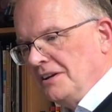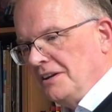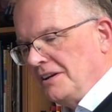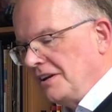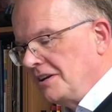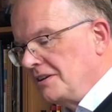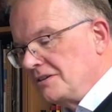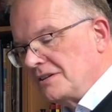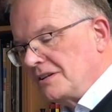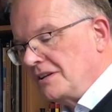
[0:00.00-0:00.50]

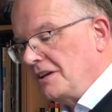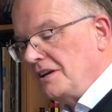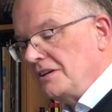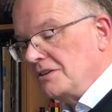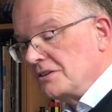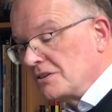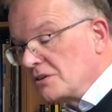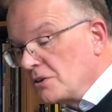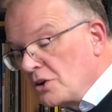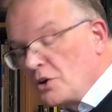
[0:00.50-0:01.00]

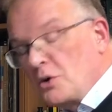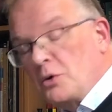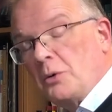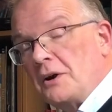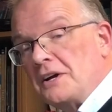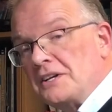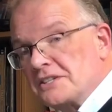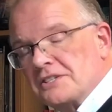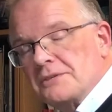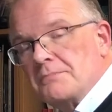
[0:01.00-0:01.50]
is
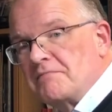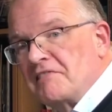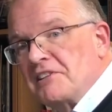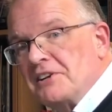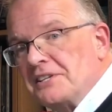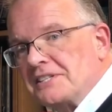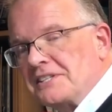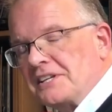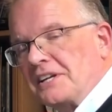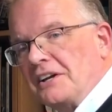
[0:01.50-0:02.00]
quite
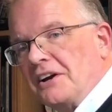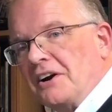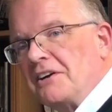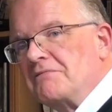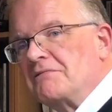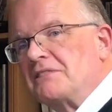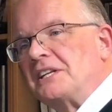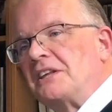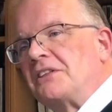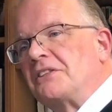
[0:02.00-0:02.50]
surprising. I
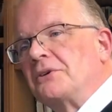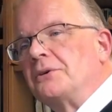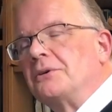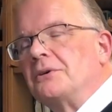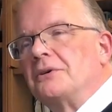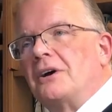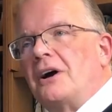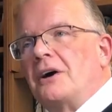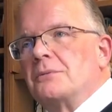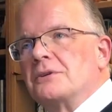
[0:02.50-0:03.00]
really
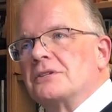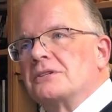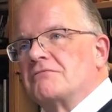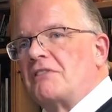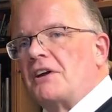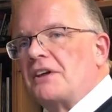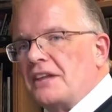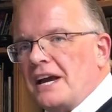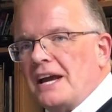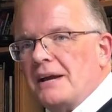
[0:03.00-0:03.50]
thought I was
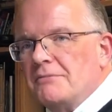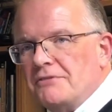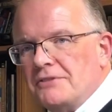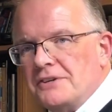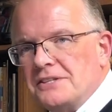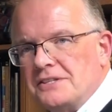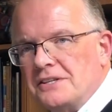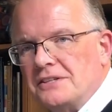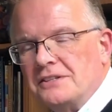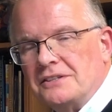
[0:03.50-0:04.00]
rather
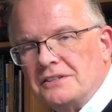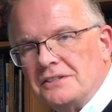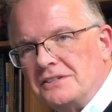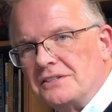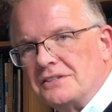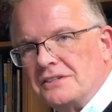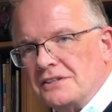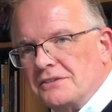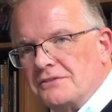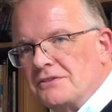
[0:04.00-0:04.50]
ham-fisted at
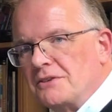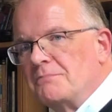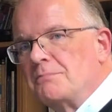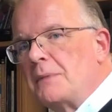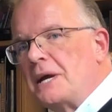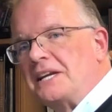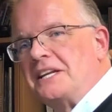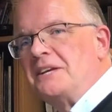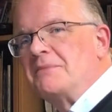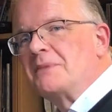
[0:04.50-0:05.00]
these things for
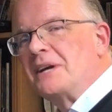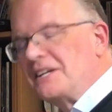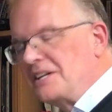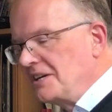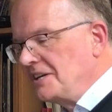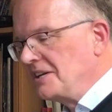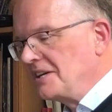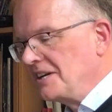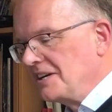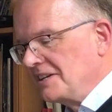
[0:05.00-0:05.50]
many, many
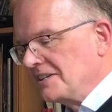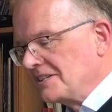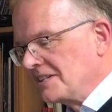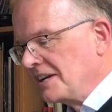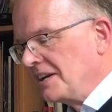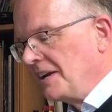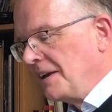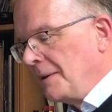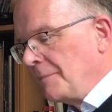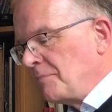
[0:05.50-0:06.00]

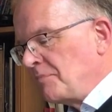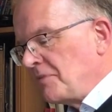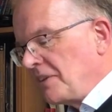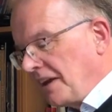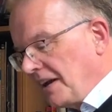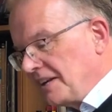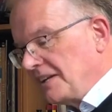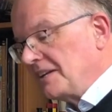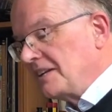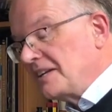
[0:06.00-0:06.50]
years.
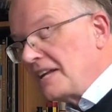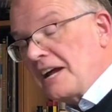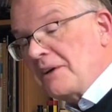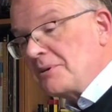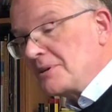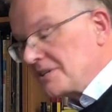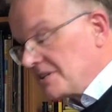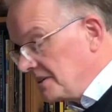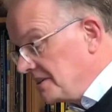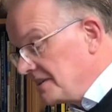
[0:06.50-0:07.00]
And
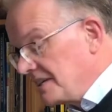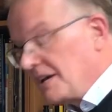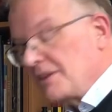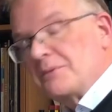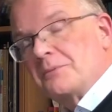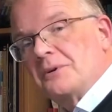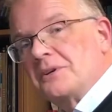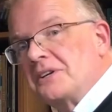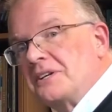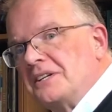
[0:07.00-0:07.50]
now it turns out
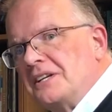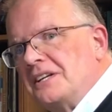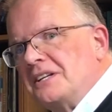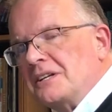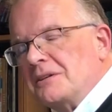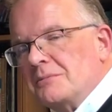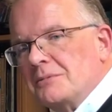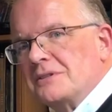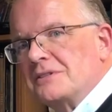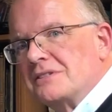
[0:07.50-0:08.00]
that what I
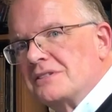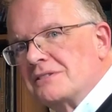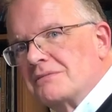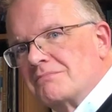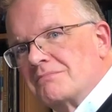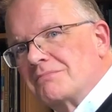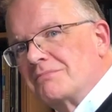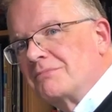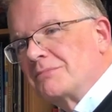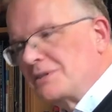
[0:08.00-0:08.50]
needed
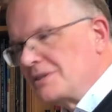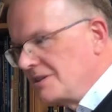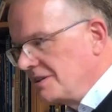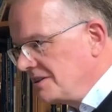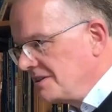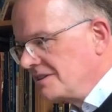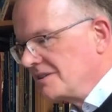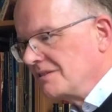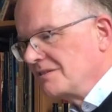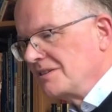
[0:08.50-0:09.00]
was
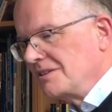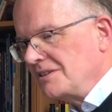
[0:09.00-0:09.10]
this